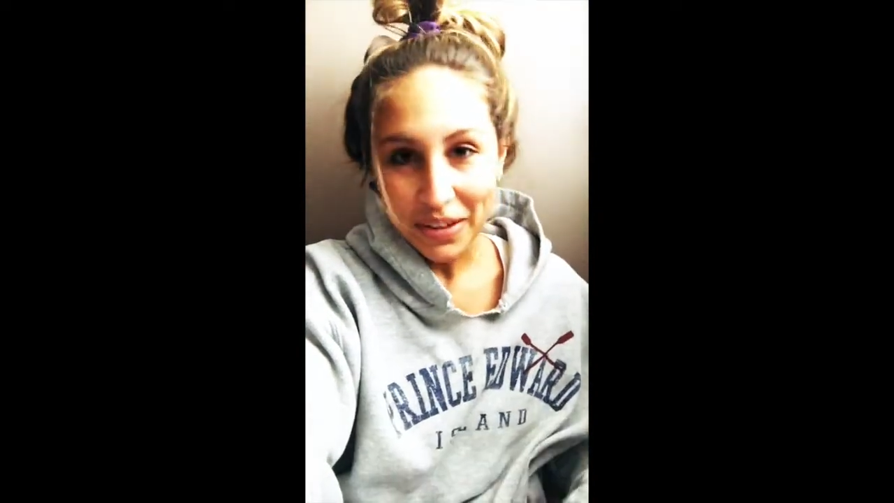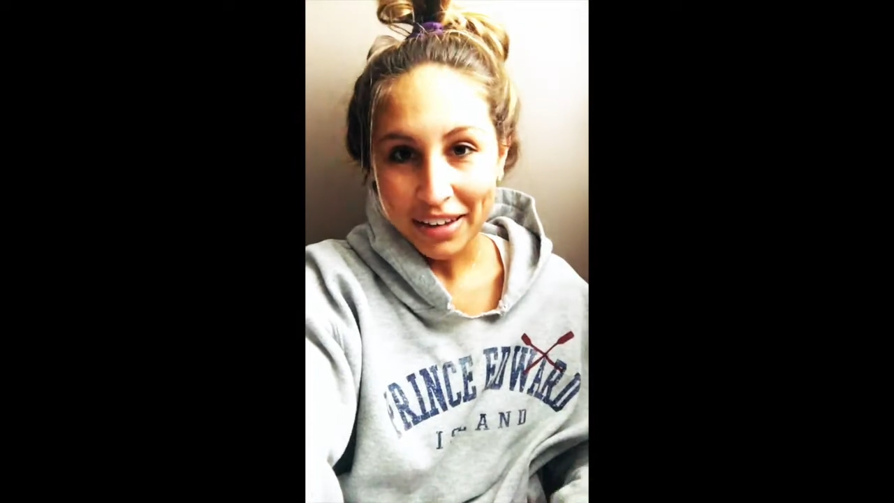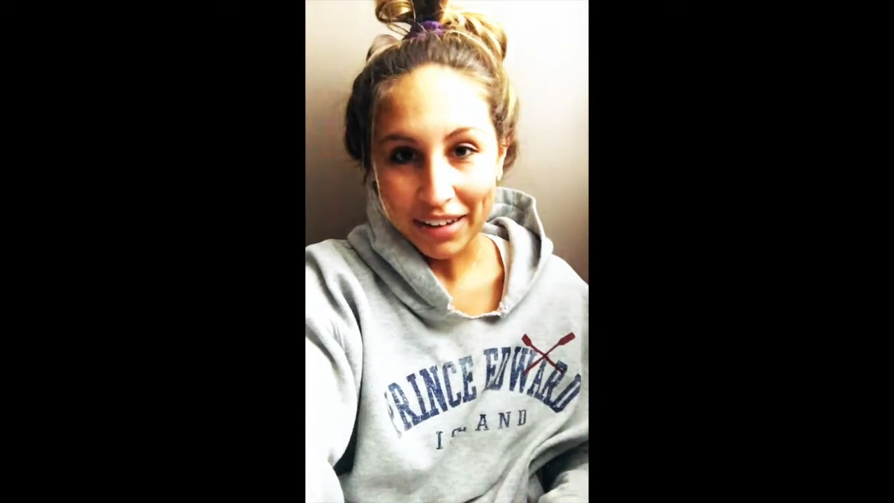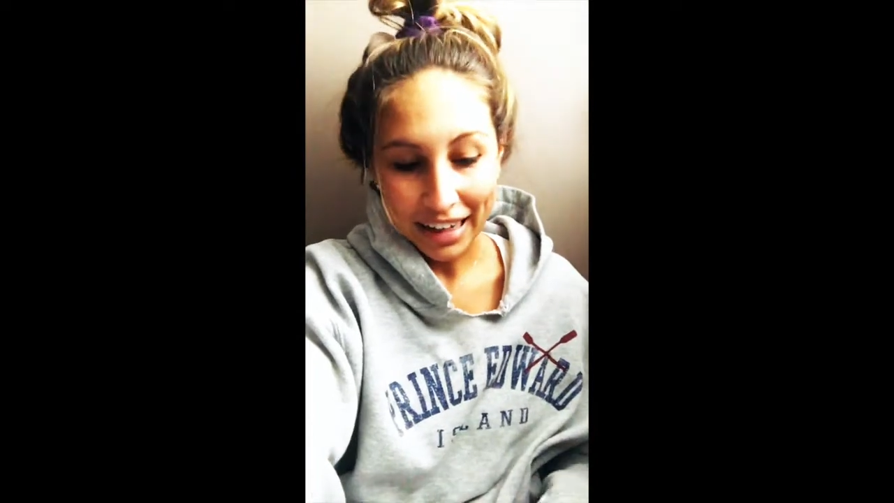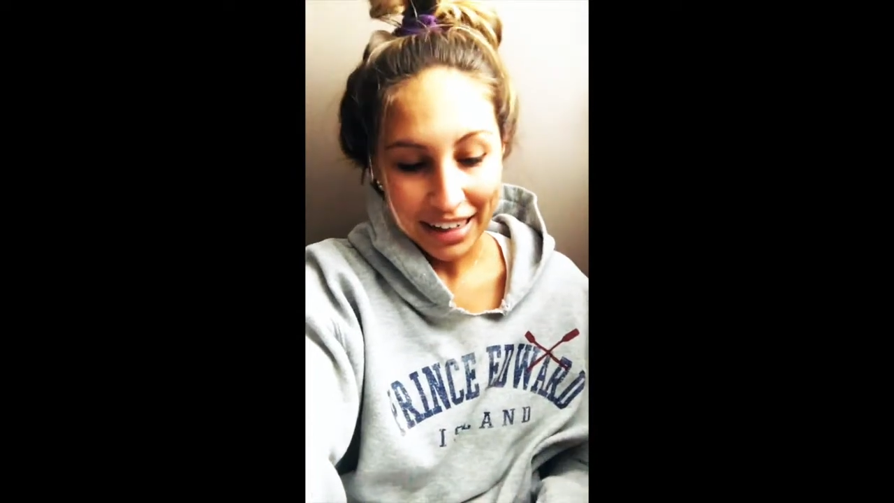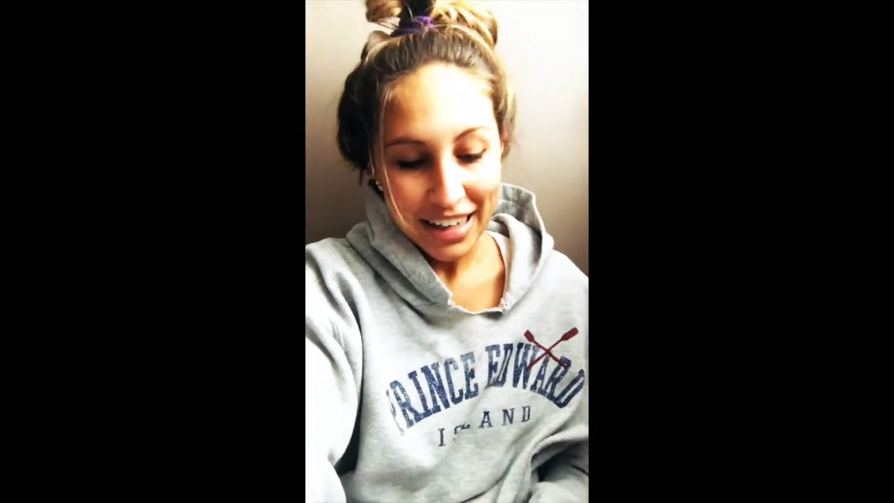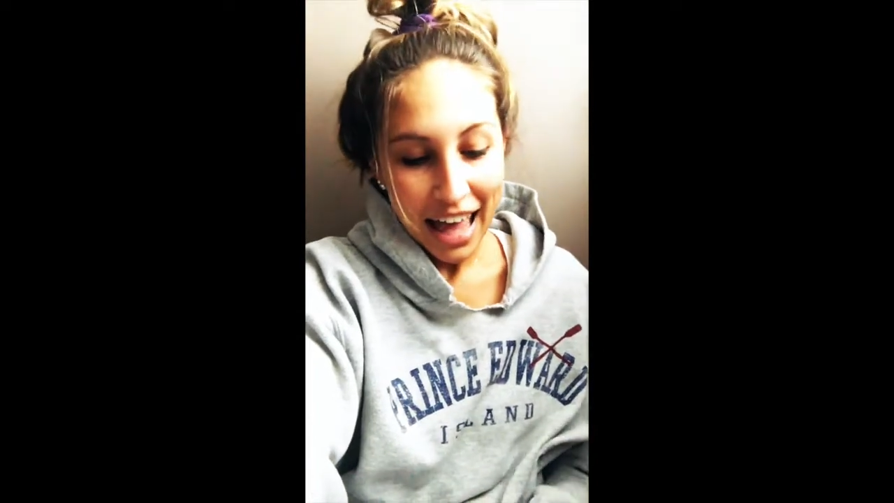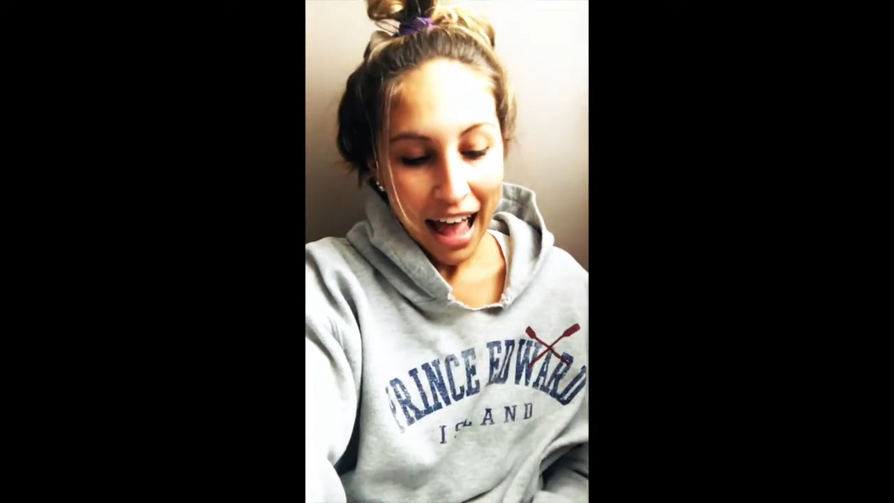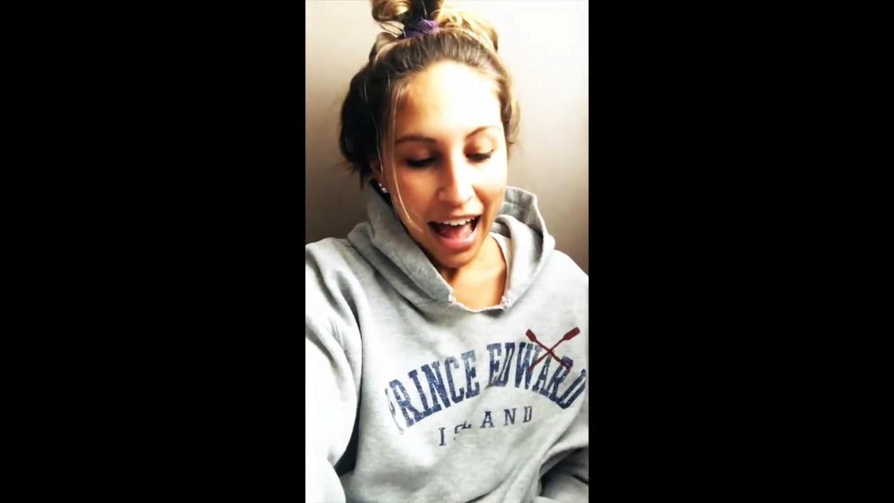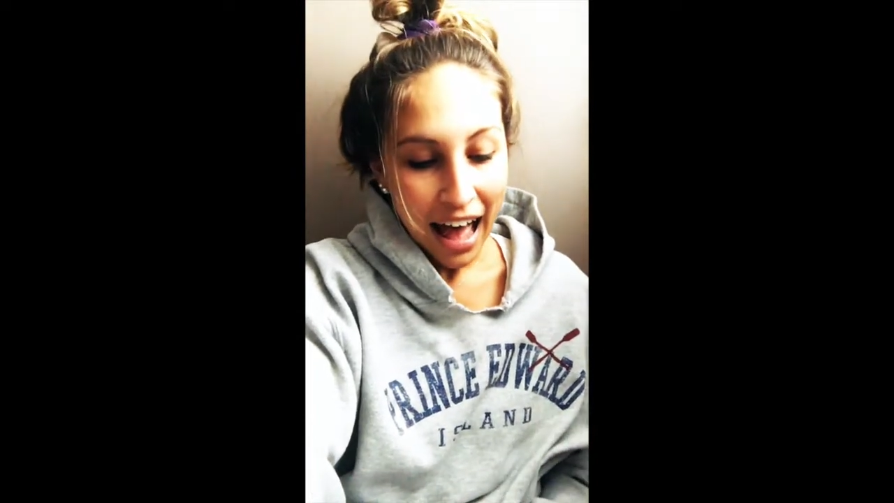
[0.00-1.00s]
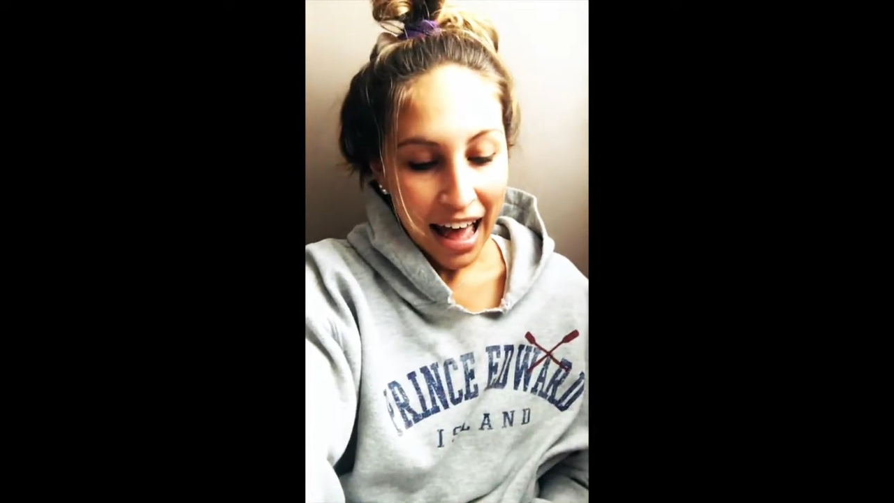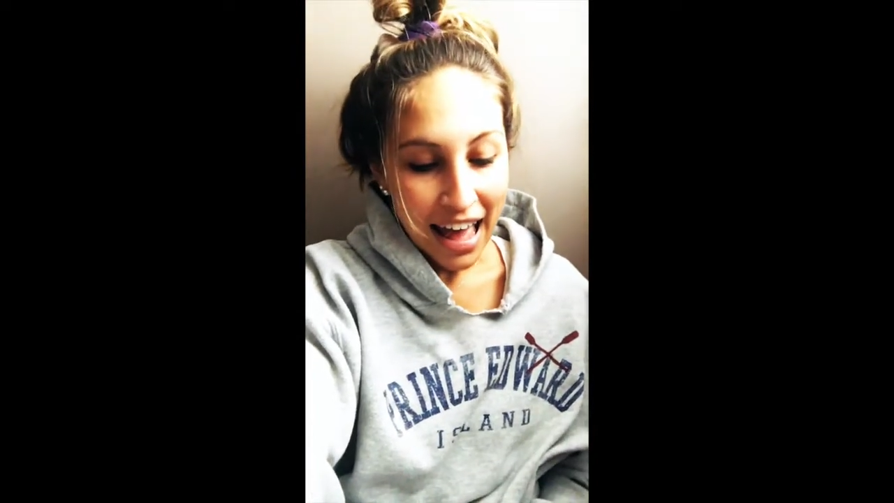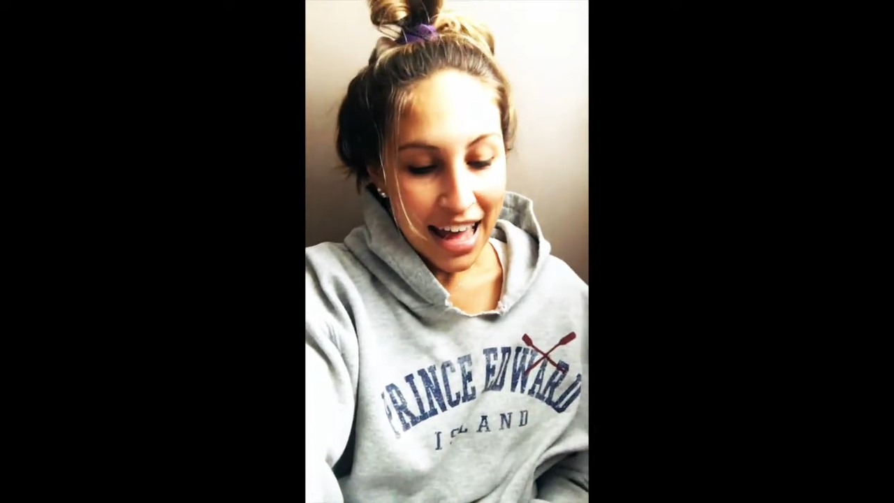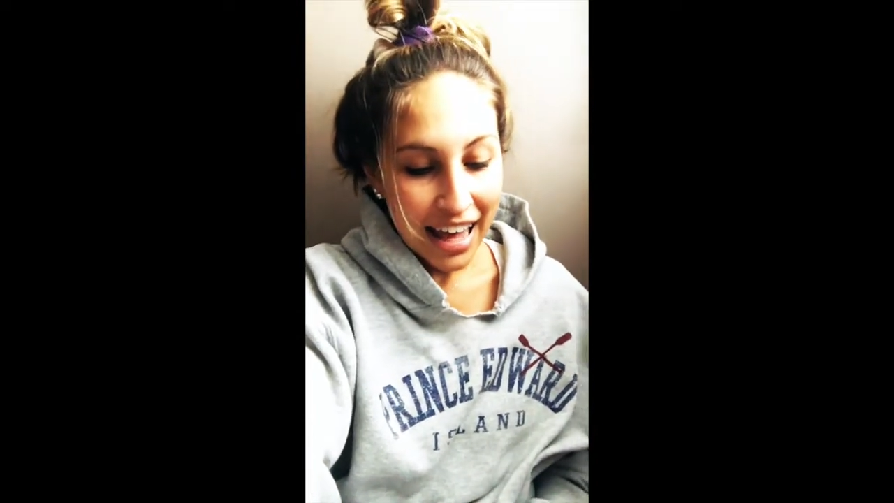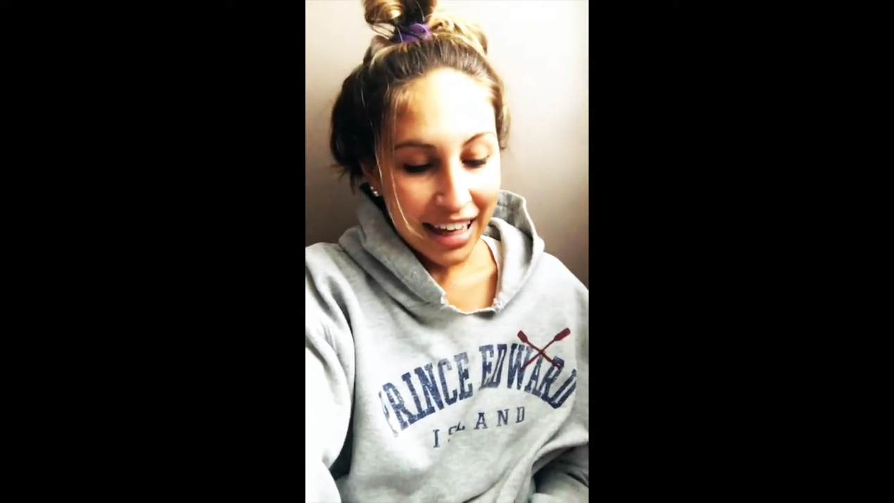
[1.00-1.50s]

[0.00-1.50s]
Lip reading: Okay, I